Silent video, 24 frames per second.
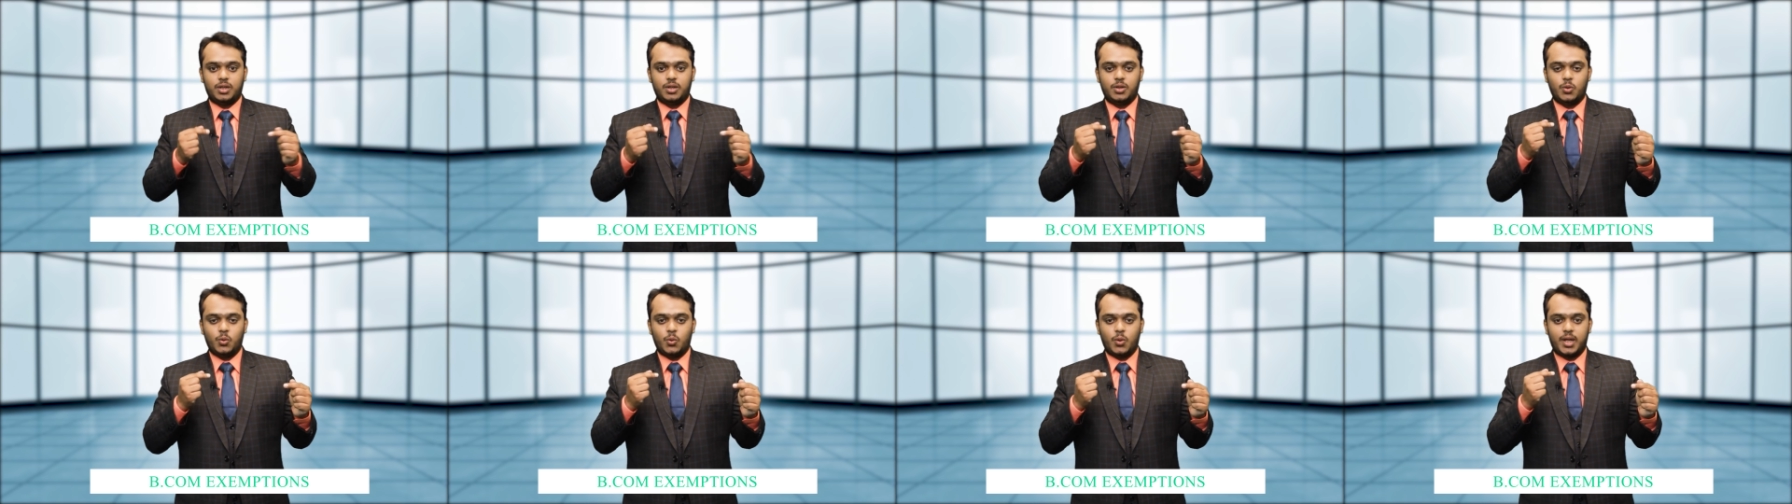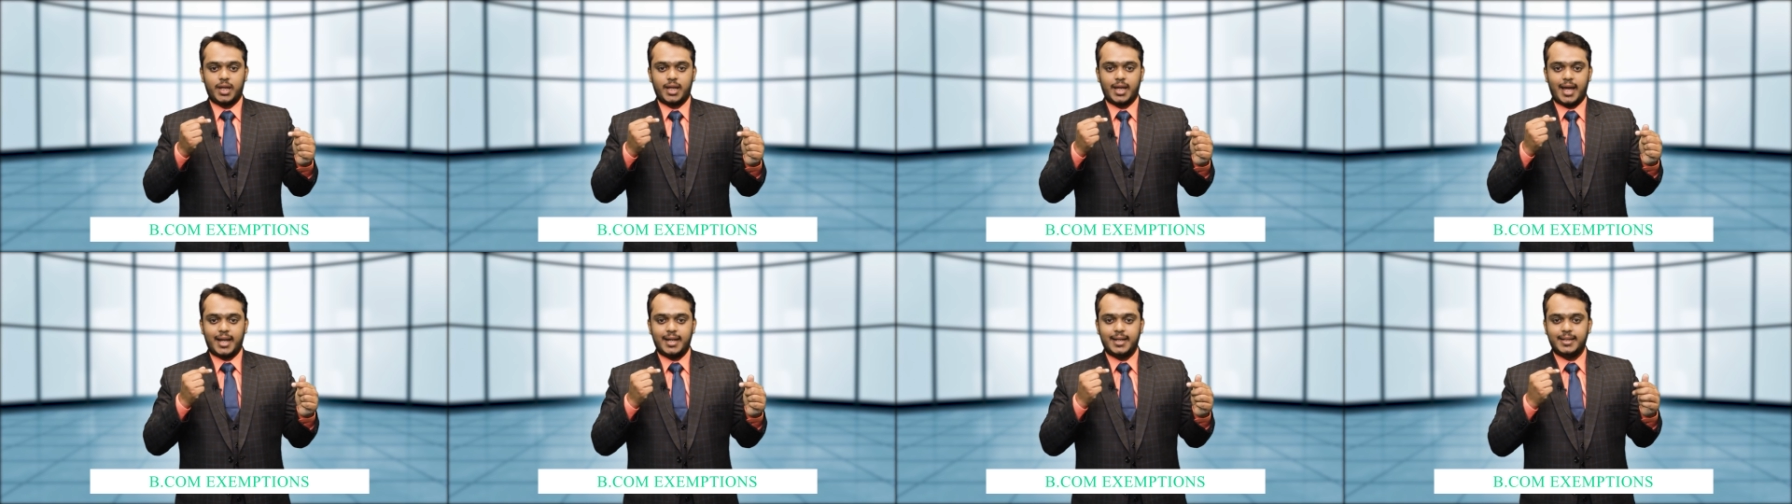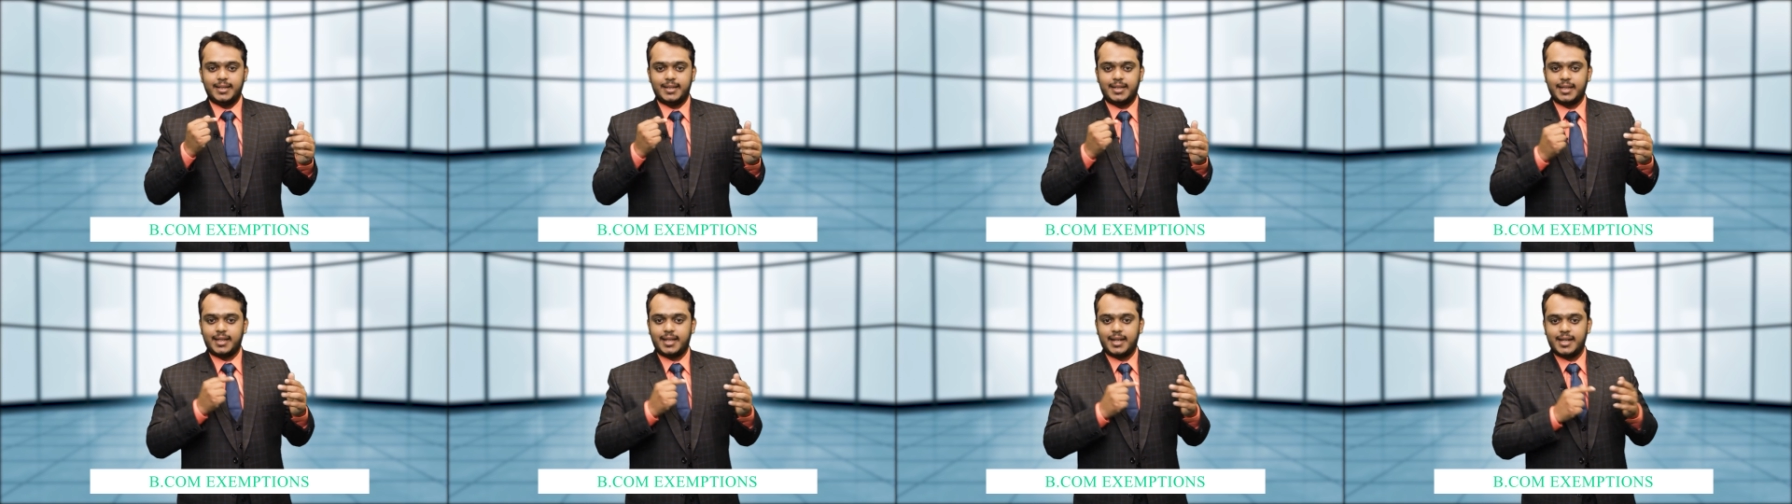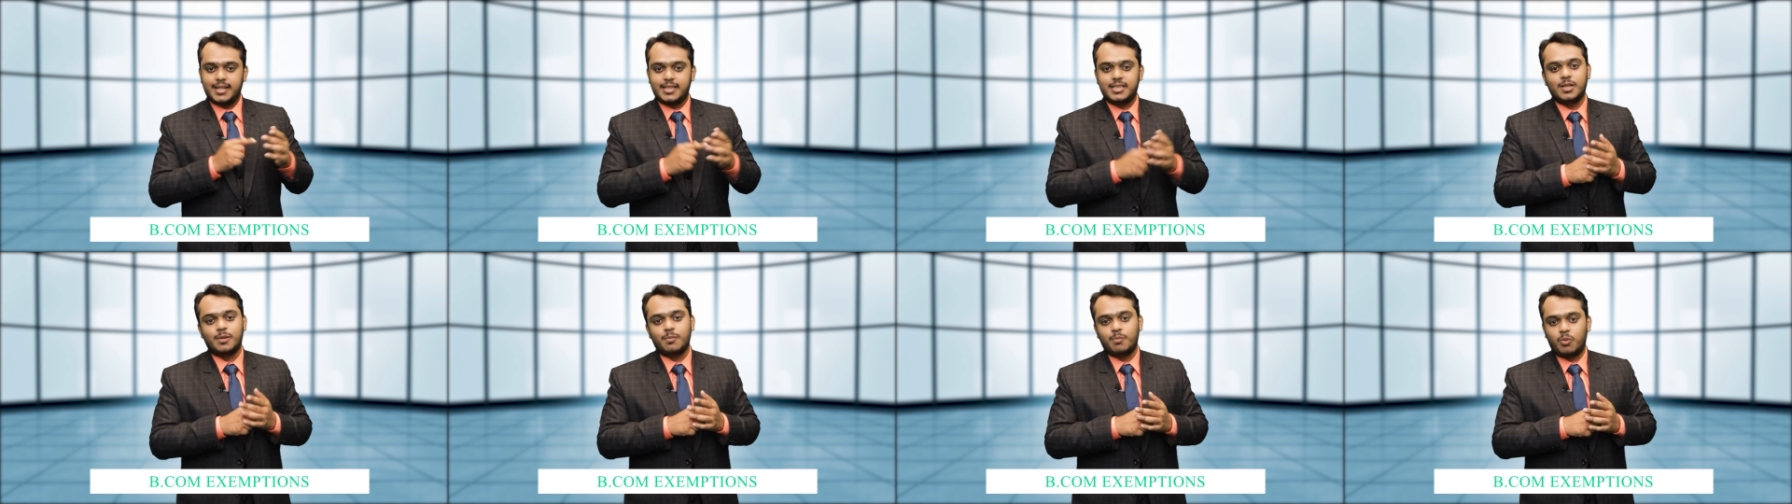doing an
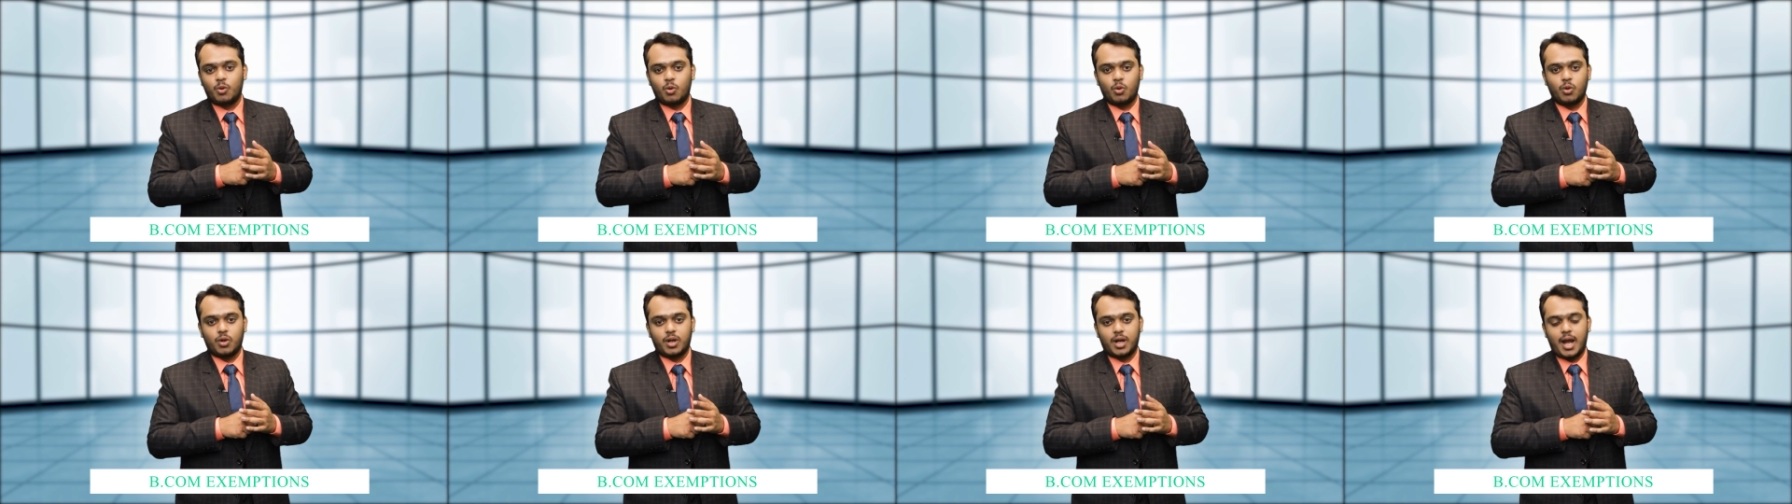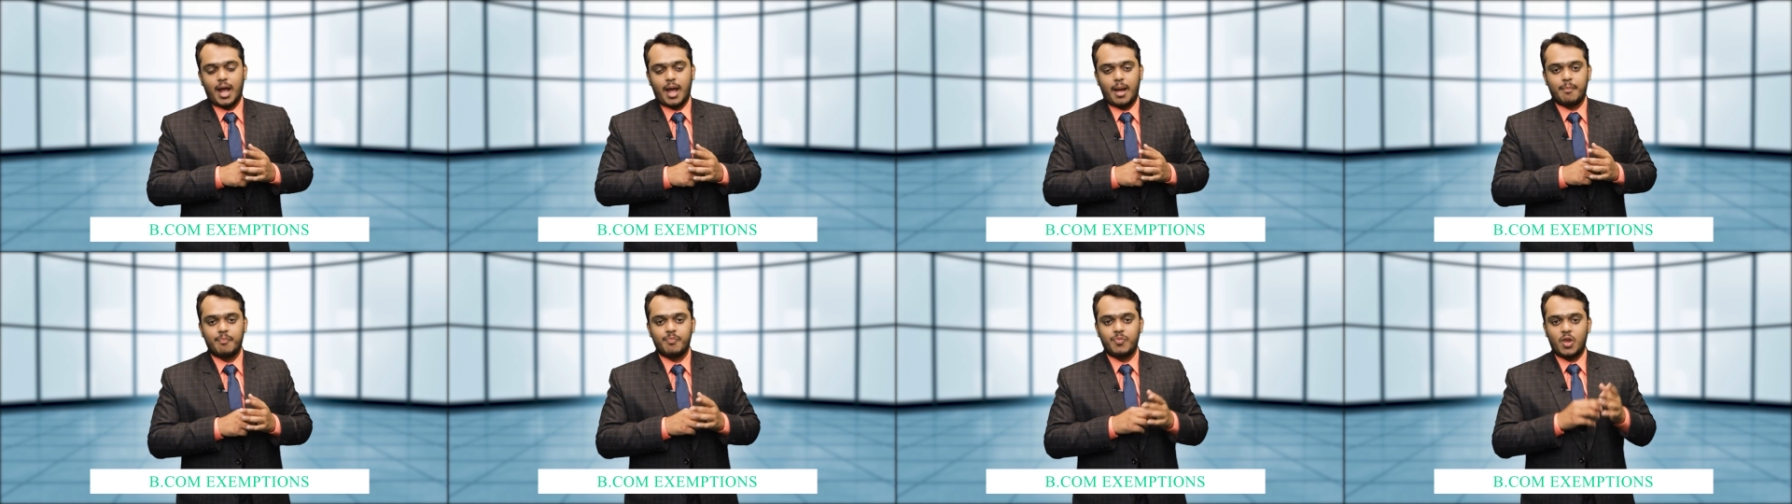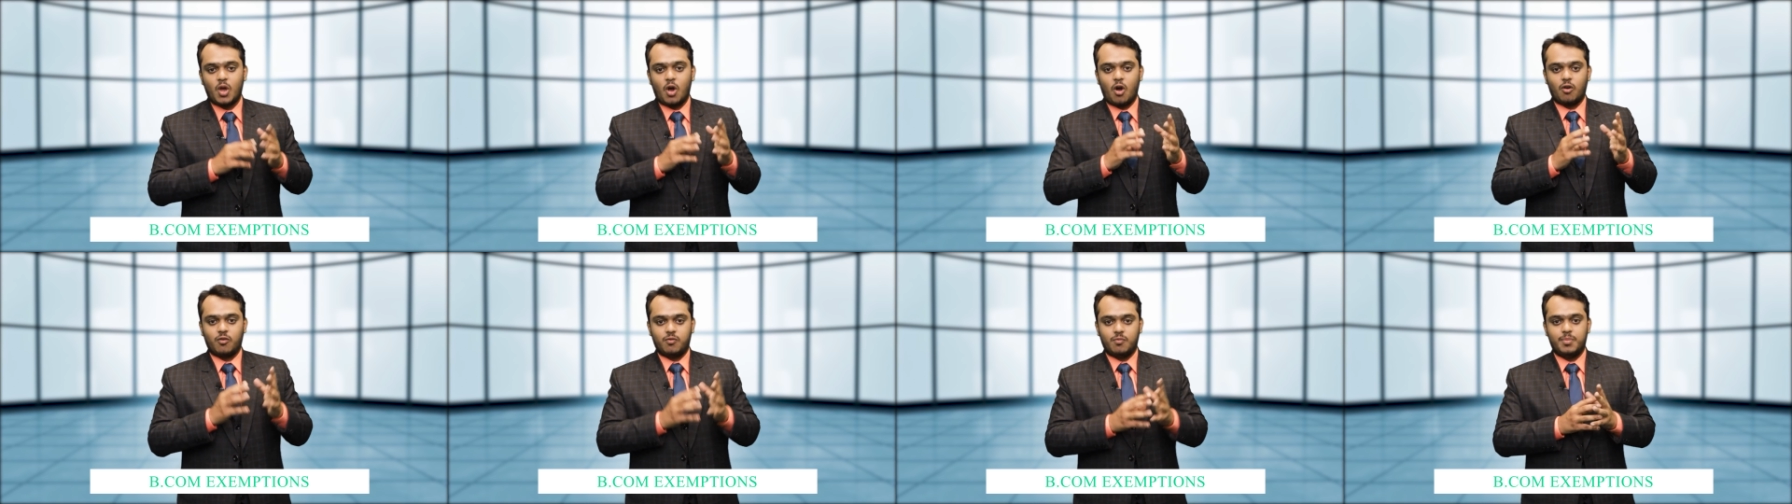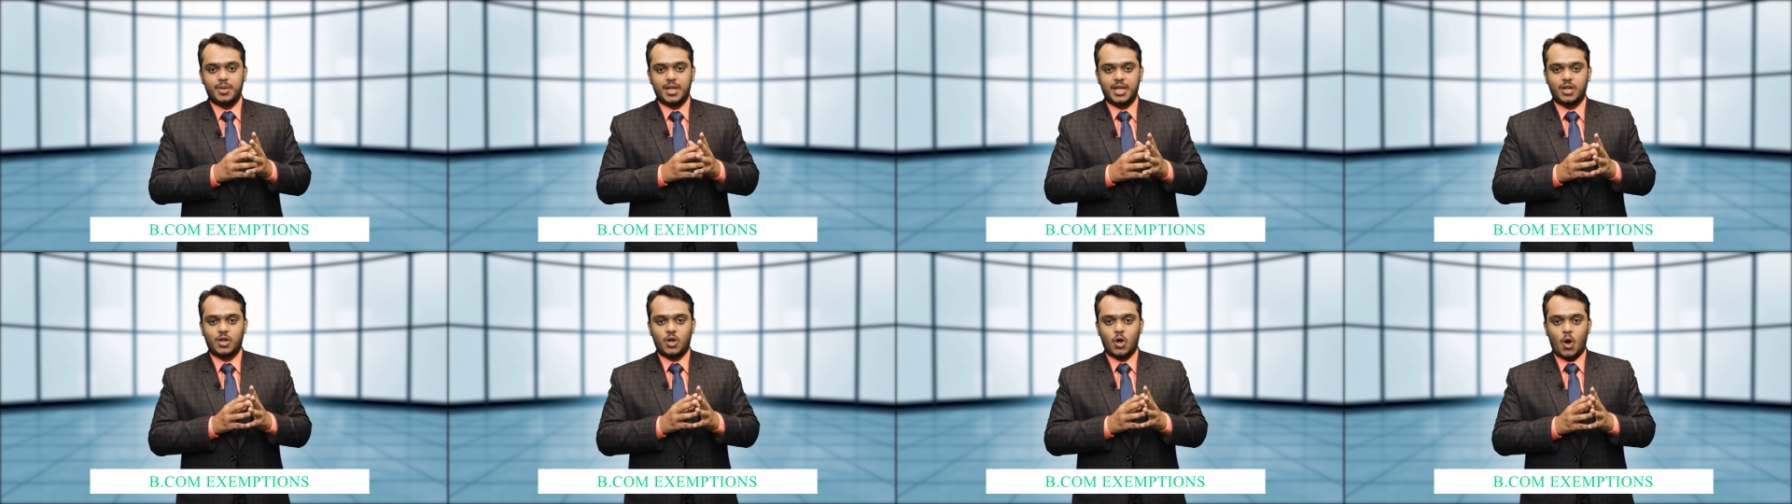integration program of
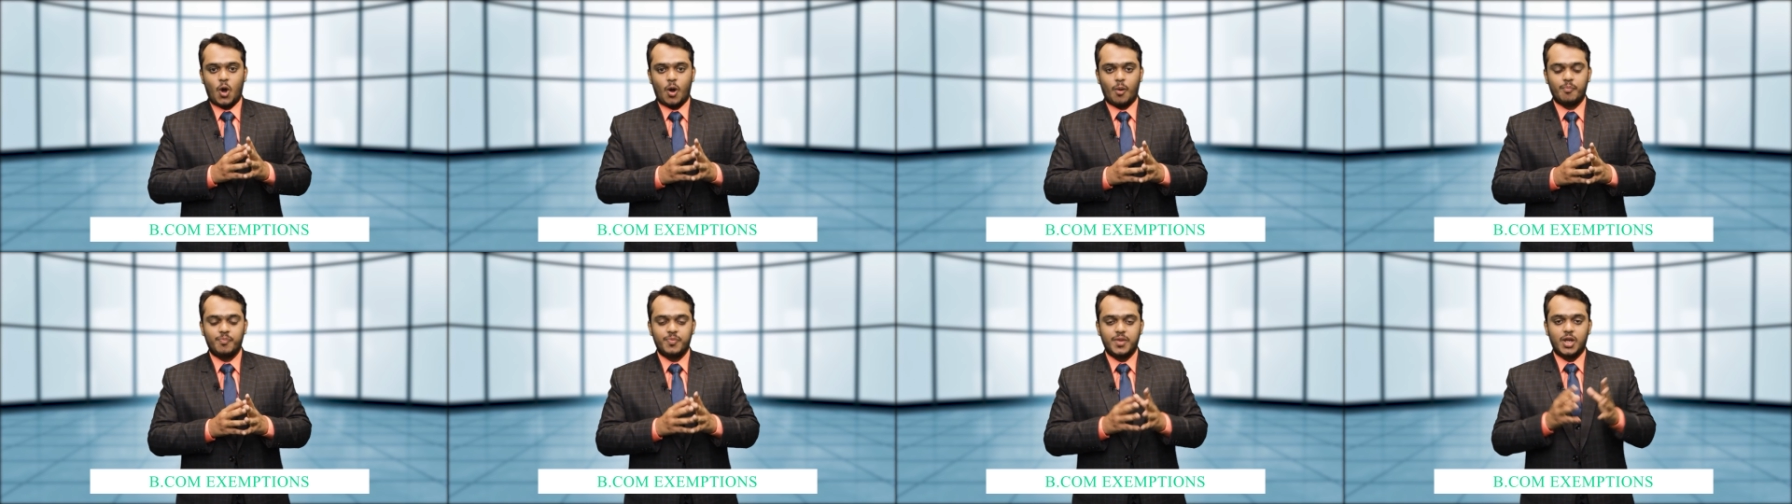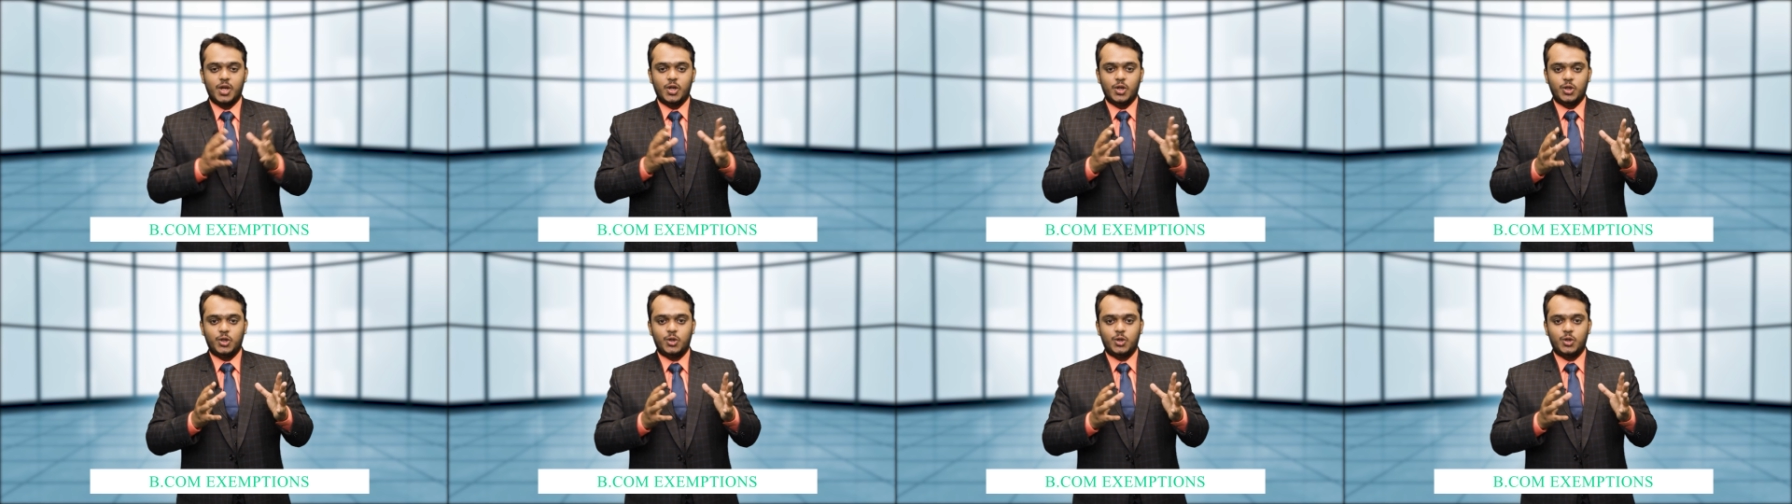BCom,